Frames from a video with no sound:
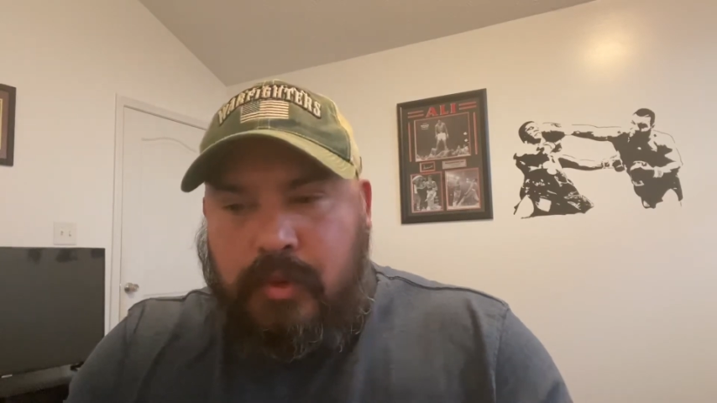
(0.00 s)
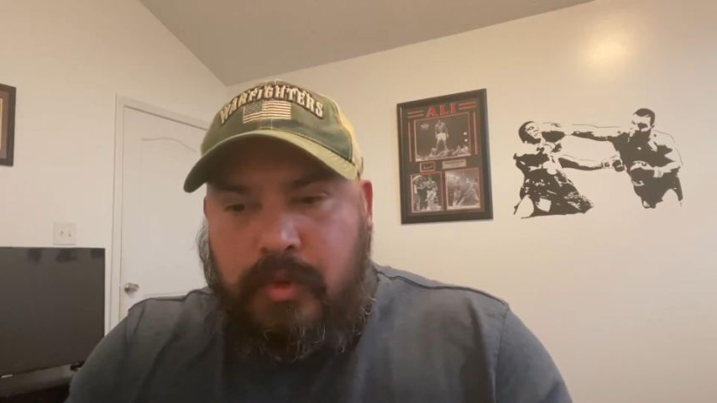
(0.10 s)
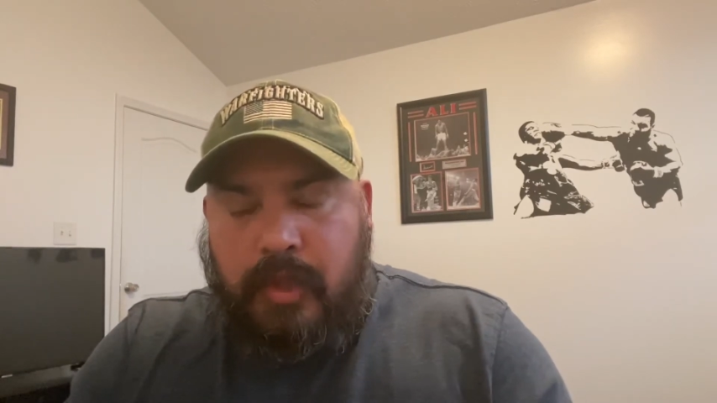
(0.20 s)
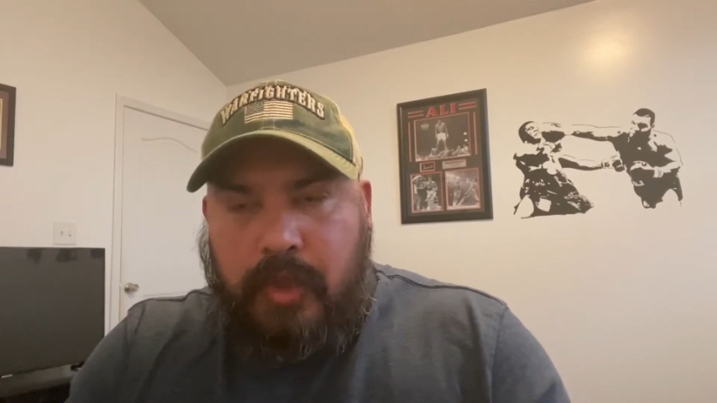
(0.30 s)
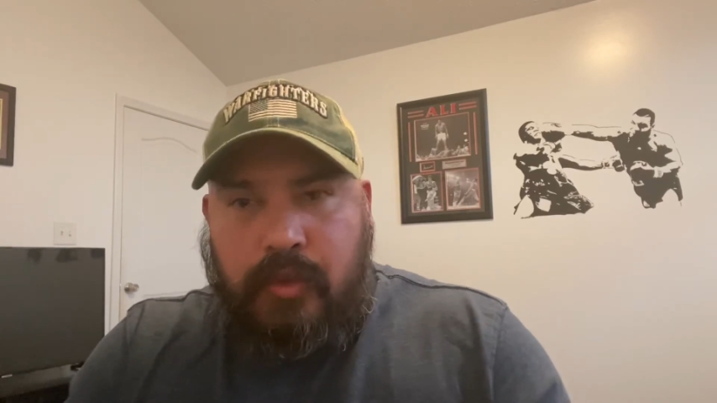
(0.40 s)

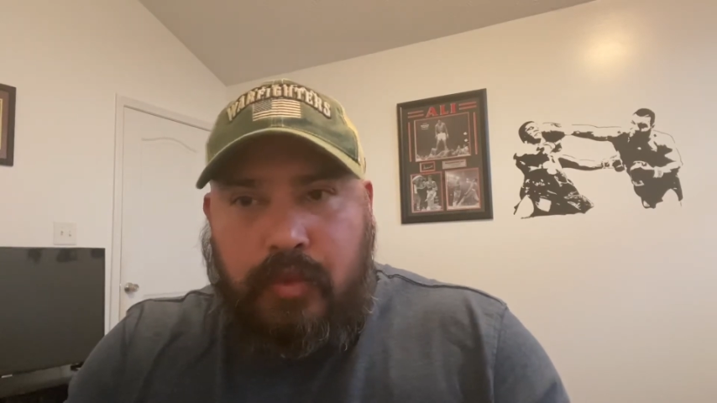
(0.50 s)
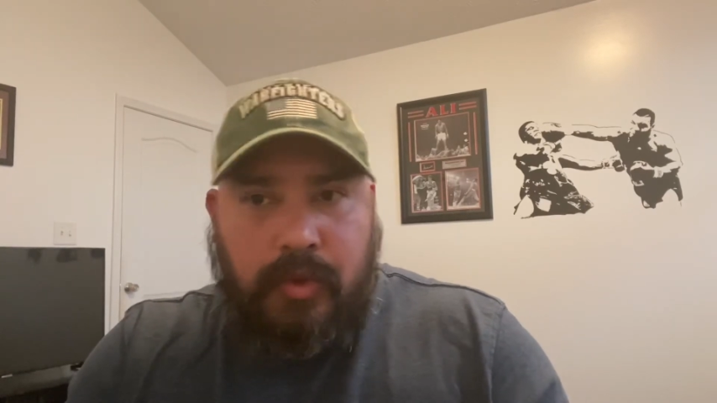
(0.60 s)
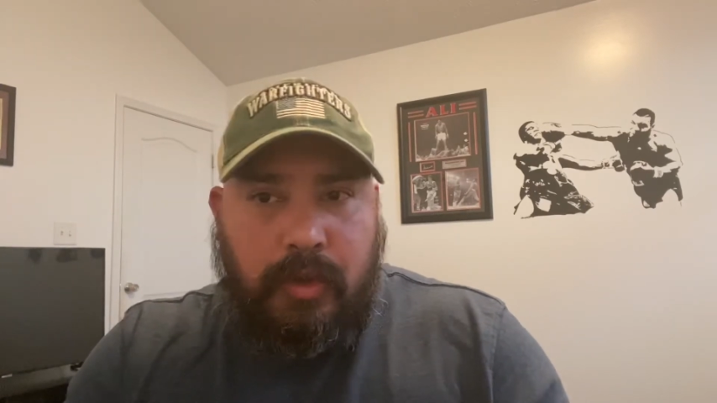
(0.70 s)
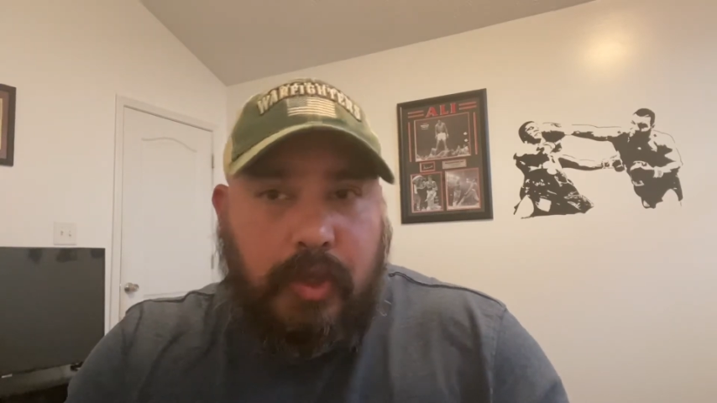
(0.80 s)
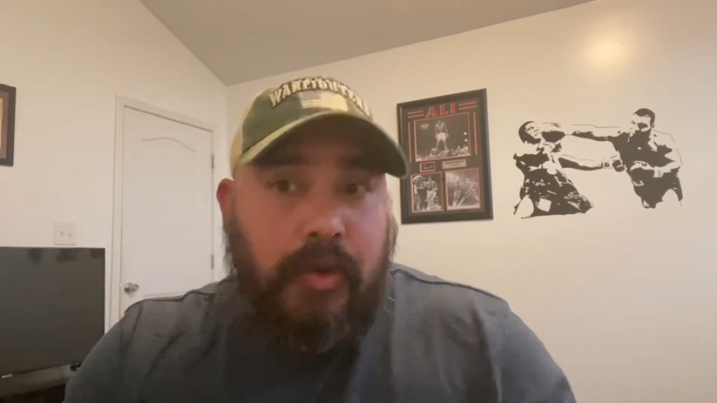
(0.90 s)
you know you,
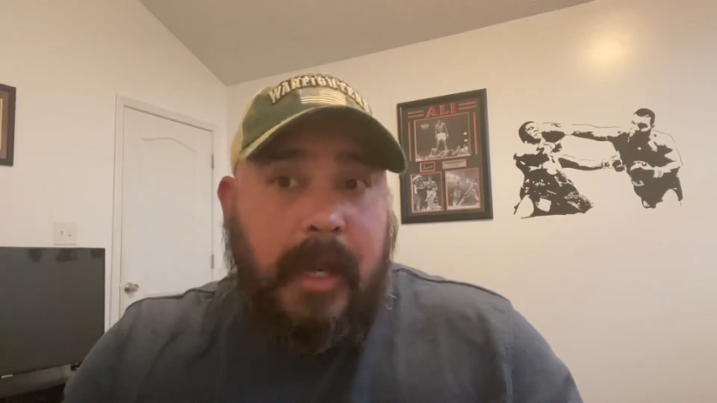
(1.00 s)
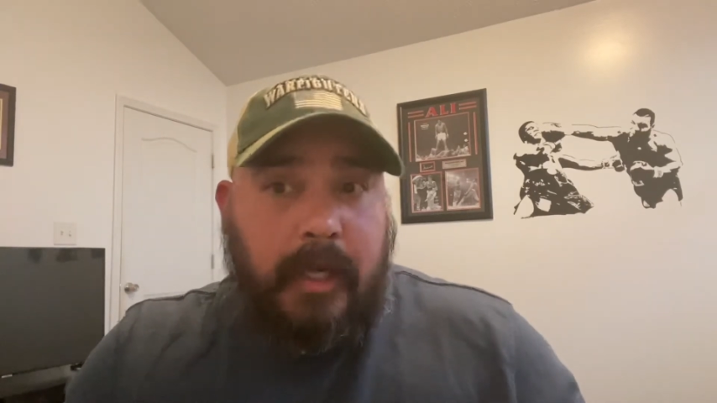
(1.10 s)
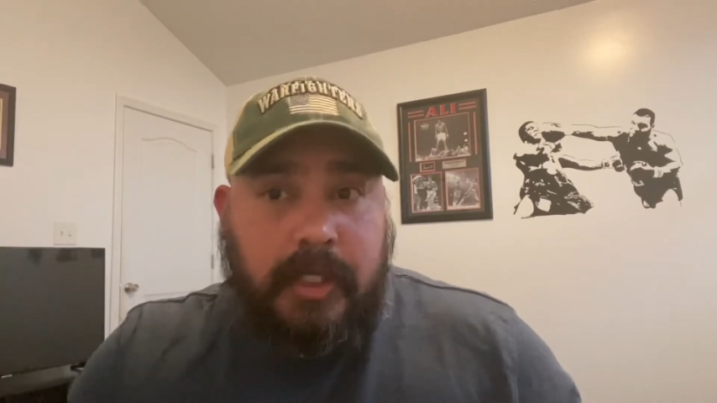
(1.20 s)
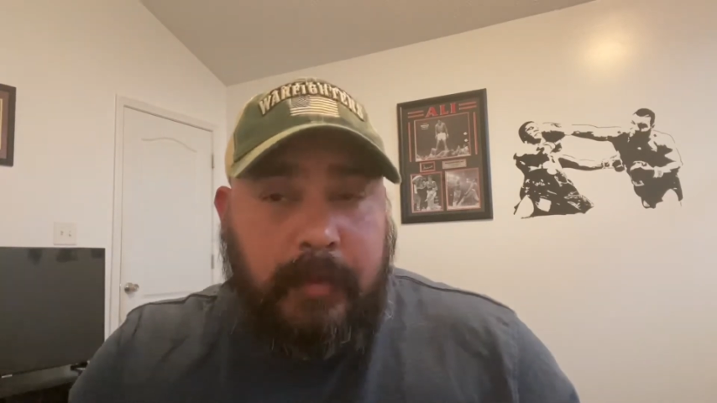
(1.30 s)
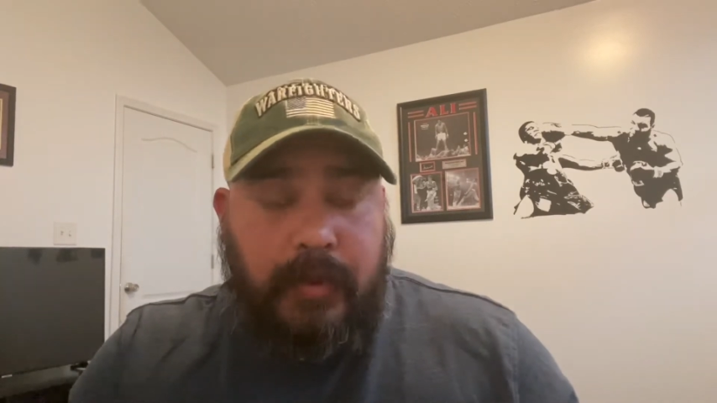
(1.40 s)
you you get an
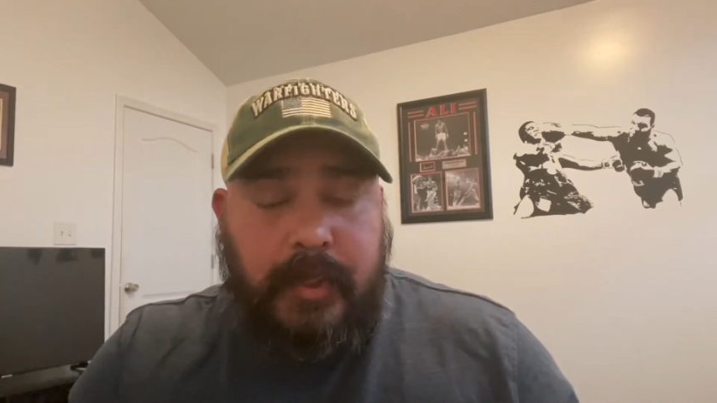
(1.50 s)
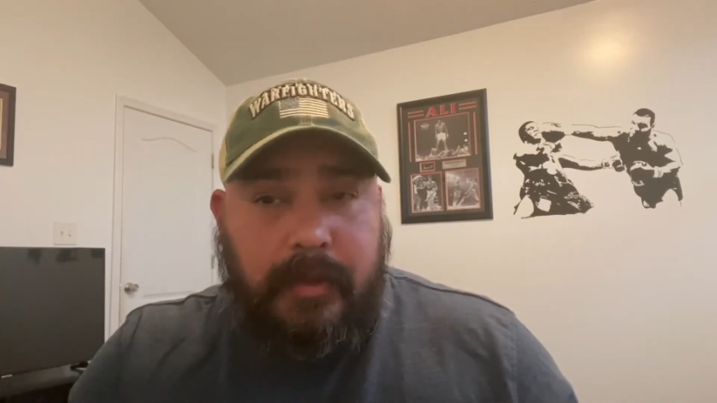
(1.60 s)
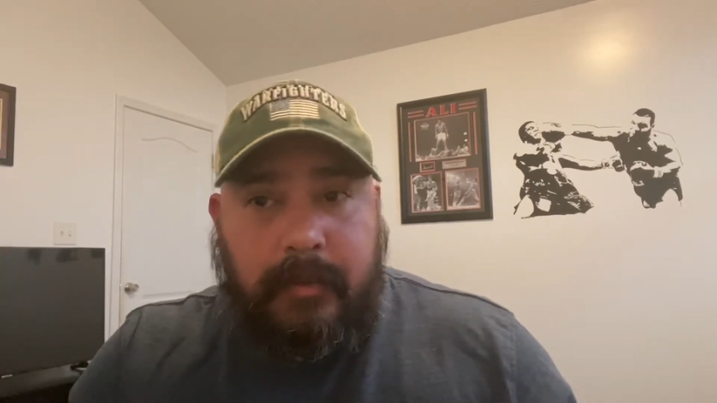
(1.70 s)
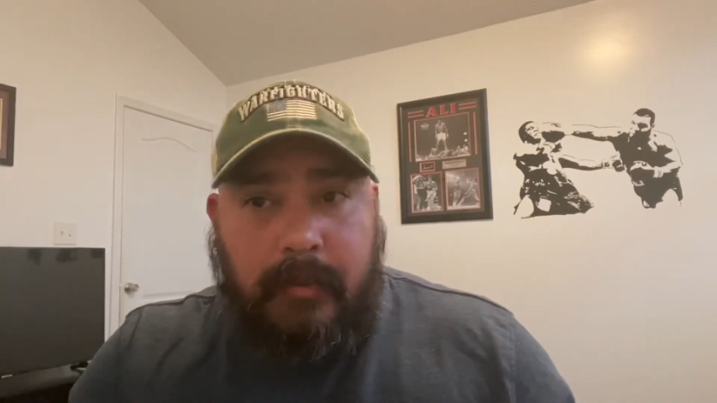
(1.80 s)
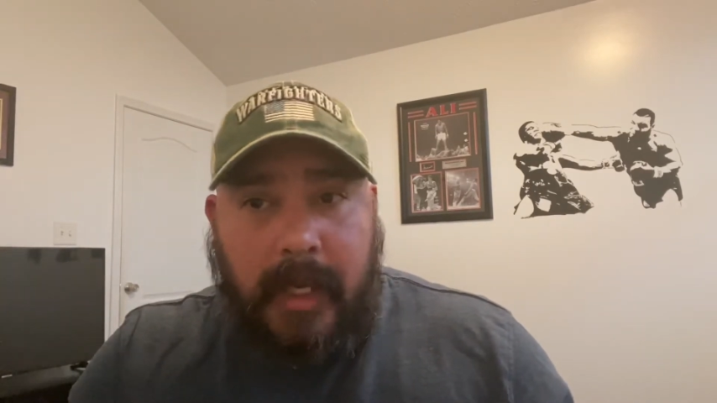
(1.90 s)
explosion,
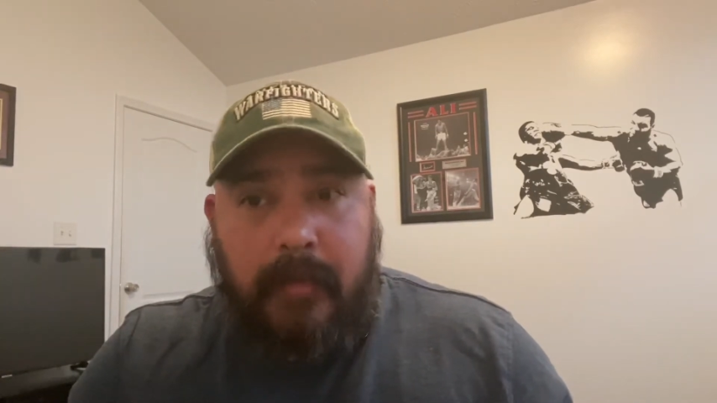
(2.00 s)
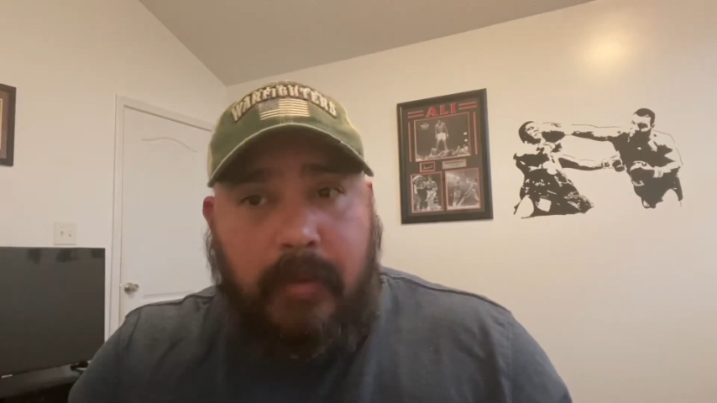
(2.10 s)
right?